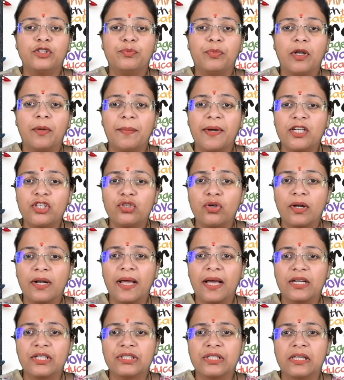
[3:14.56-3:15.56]
premature
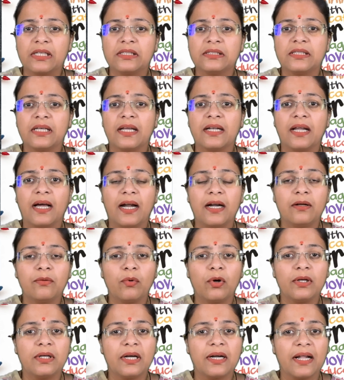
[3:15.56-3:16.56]
actions and
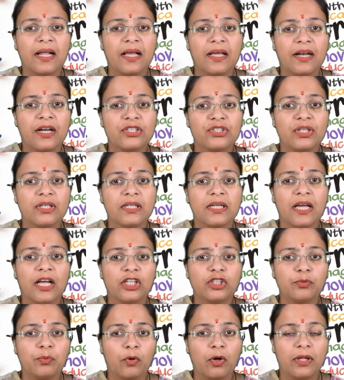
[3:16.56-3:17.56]
unwanted aggression can
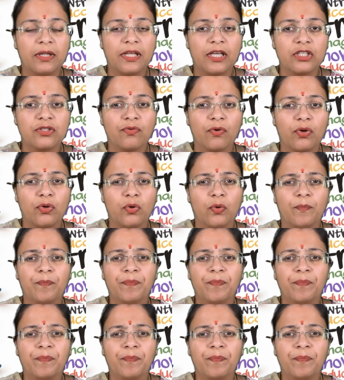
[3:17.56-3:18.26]
spoil things for you.